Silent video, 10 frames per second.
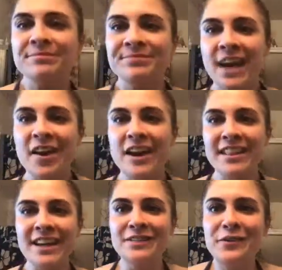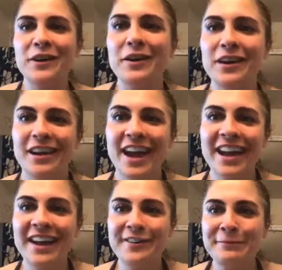All right, thanks for
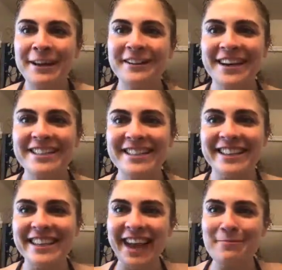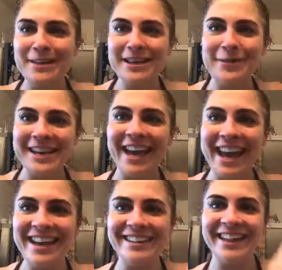hanging out with my crazy. Happy
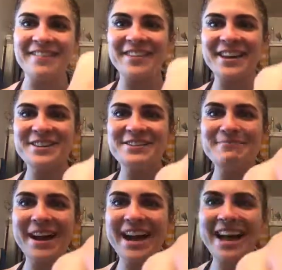weekend. Love you. Bye.